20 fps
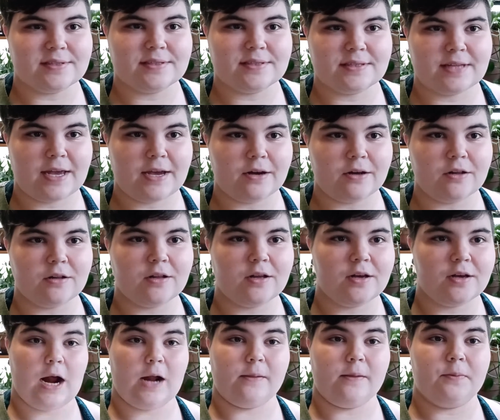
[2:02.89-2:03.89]
a snail,
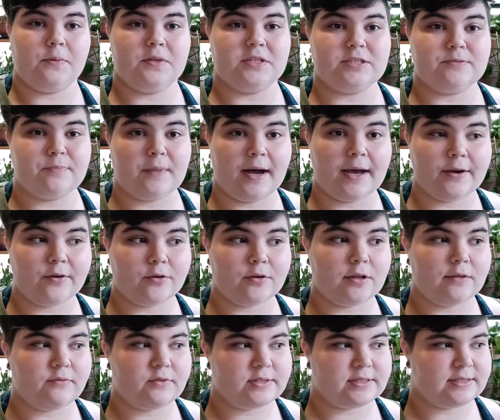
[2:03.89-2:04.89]
and that the
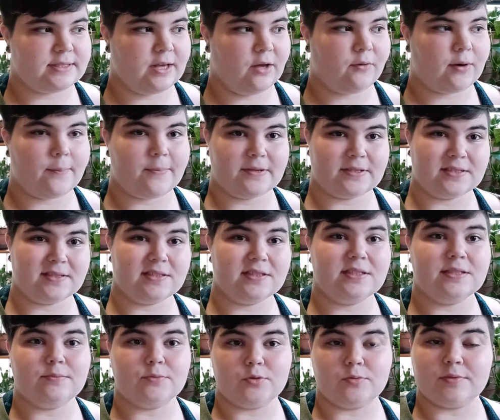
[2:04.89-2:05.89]
spiral of the snail represented
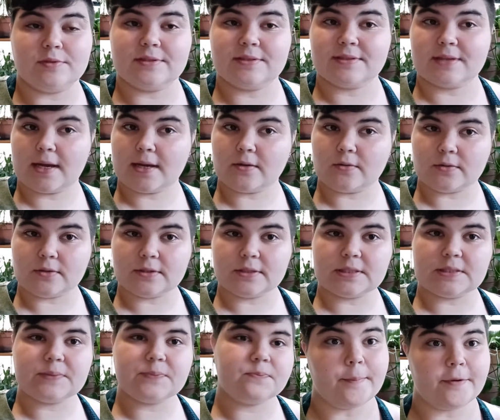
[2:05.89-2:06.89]
the moon's
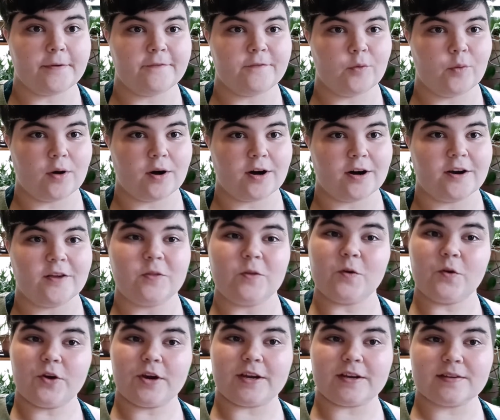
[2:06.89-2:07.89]
cycles. Number 4, the
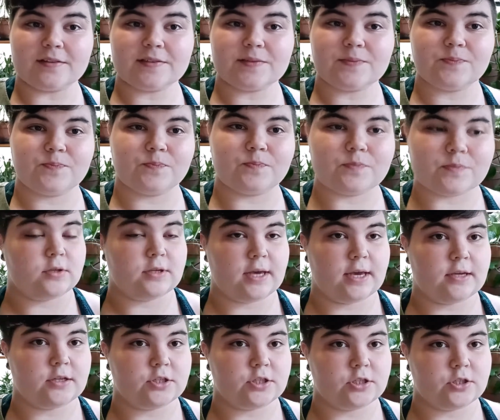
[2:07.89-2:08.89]
Greeks. So the
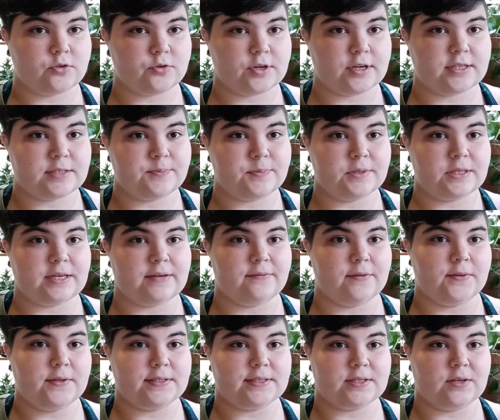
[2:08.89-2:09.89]
ancient Greeks believed
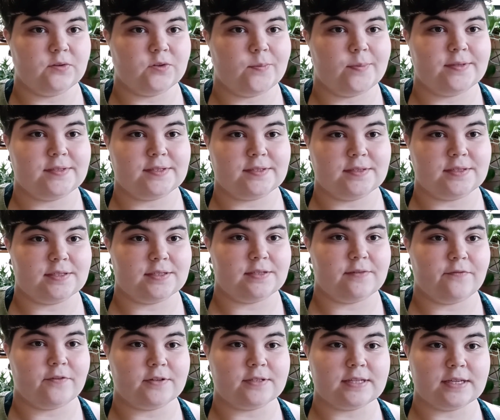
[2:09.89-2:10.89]
that the snail represented
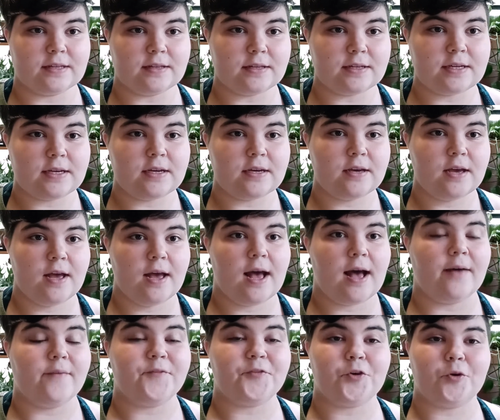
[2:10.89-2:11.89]
fertility
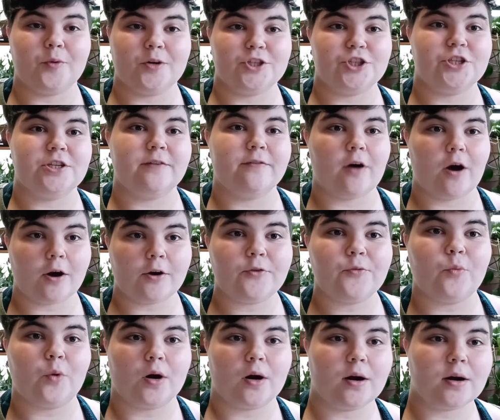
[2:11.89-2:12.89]
and fruition of hard
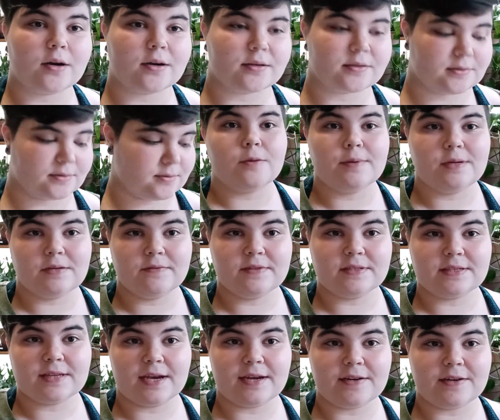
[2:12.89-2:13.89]
work. So a bit of
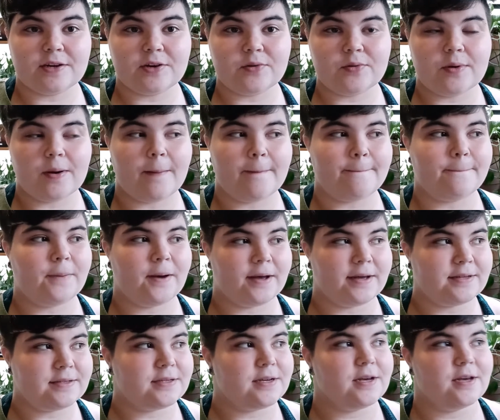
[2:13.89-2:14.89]
a side note,
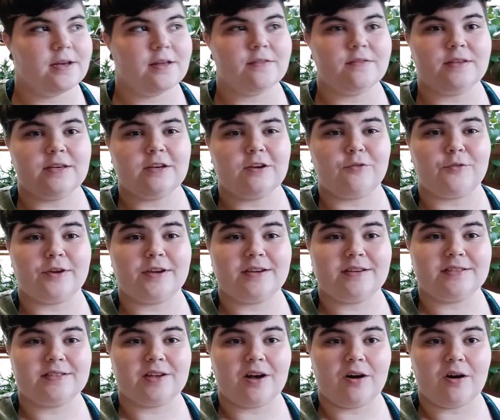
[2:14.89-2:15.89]
but the
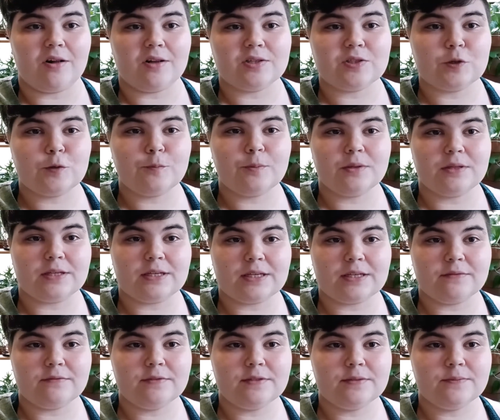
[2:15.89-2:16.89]
Greeks also
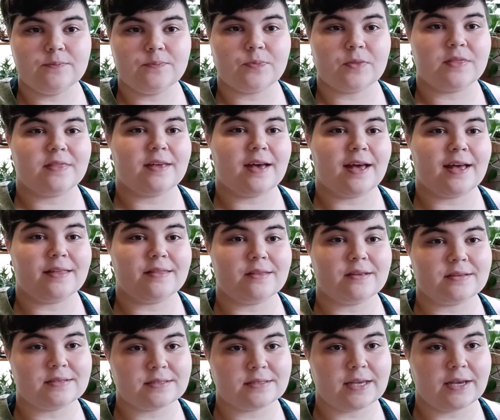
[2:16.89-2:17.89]
believed that
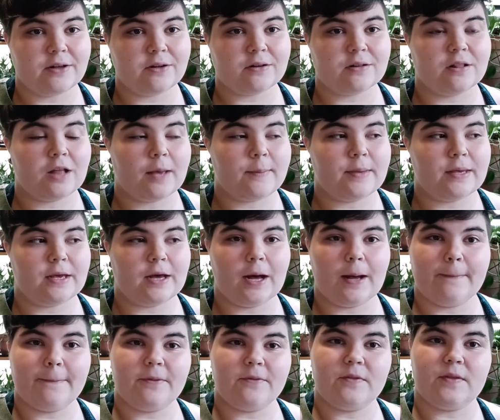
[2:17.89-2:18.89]
the snail climbing
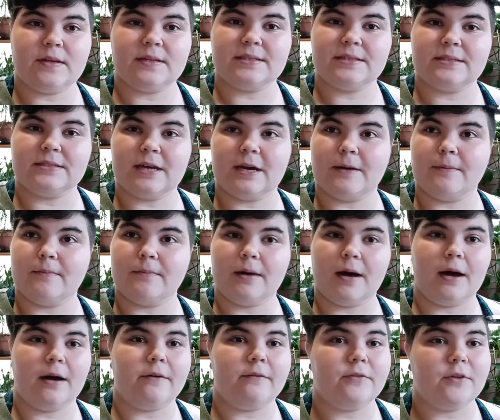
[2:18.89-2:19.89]
up the stem
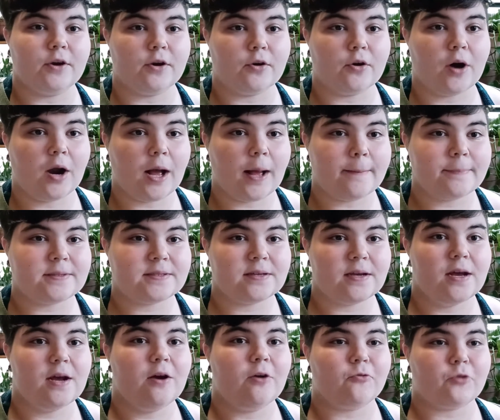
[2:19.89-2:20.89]
of their crops
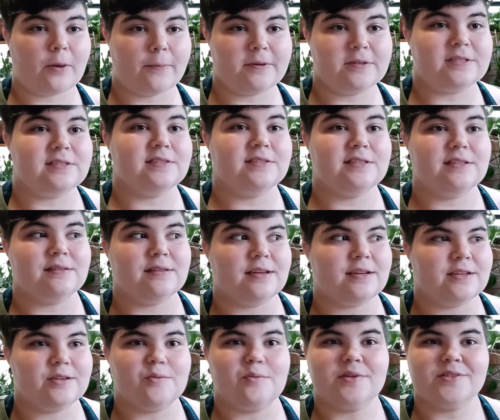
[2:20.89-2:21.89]
represented
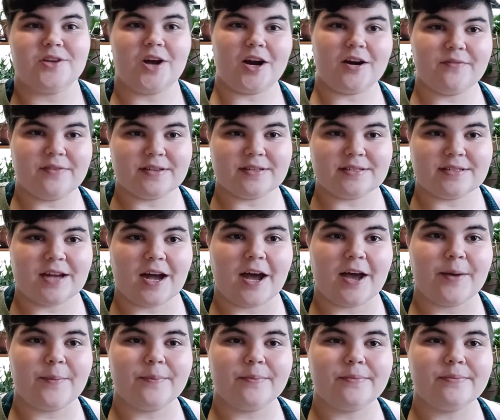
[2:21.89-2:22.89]
that it was harvest
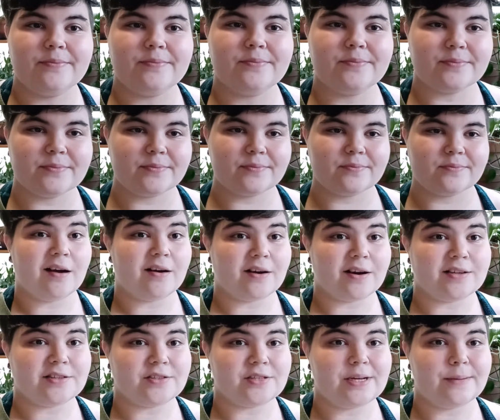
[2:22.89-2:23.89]
time.
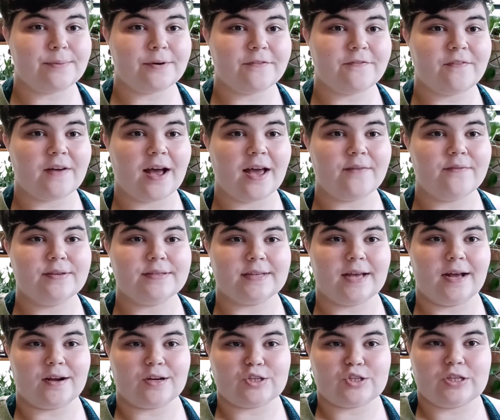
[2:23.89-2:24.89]
Alright, so number 5 is
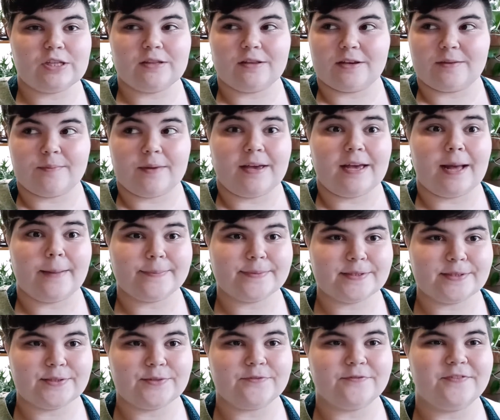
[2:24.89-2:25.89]
actually like my
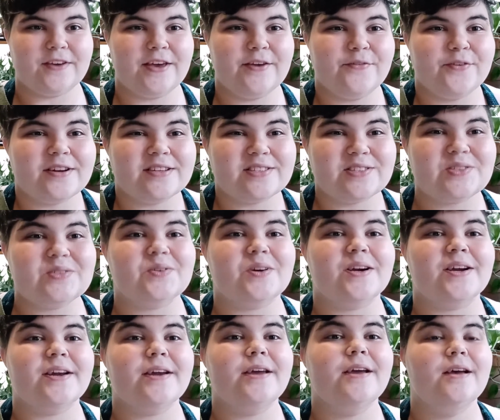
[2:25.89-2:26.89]
absolute favorite
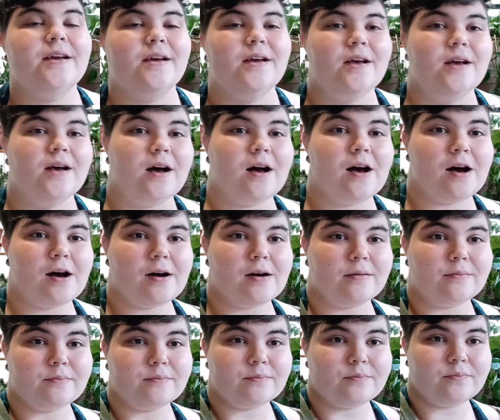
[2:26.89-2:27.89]
story.
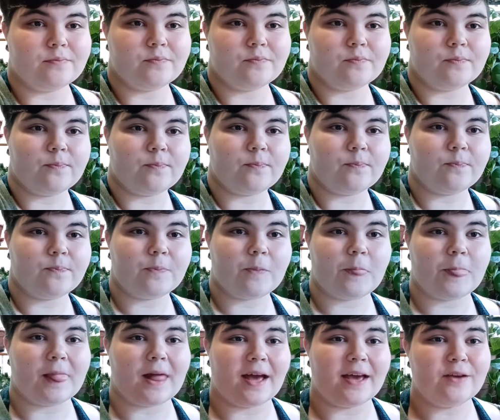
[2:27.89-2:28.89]

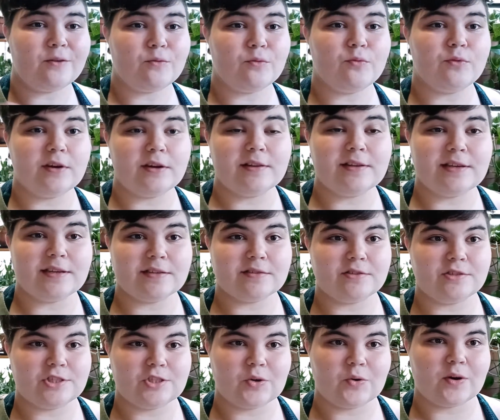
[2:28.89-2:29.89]
I really
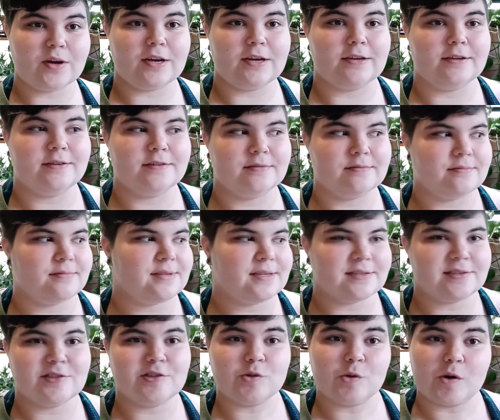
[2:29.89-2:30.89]
enjoy
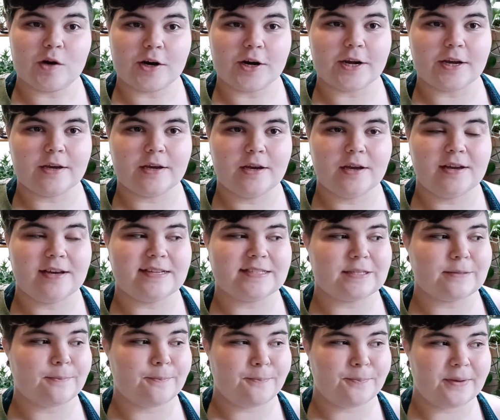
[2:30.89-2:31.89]
this story.
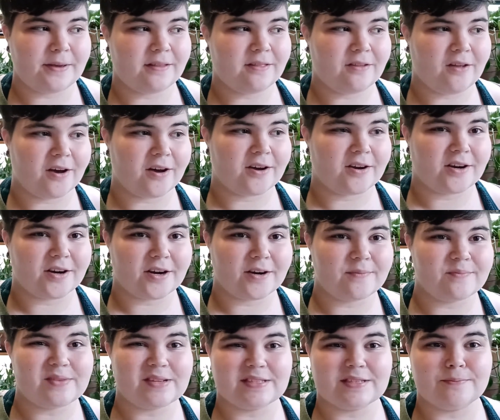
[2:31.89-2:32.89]
It's a bit longer,
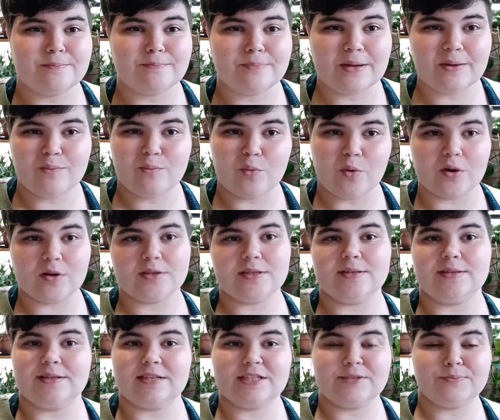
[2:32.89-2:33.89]
it takes a bit more
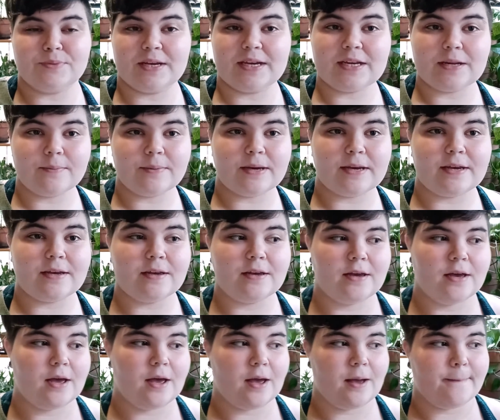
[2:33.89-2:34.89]
to explain a bit,
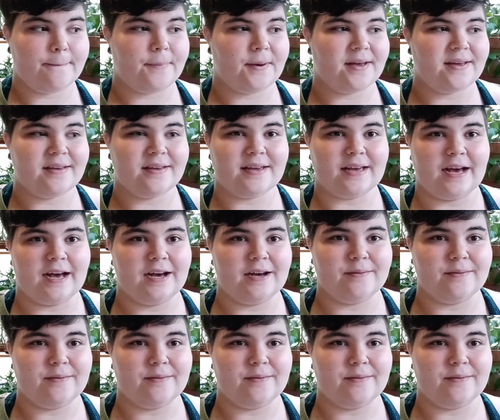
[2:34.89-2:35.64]
but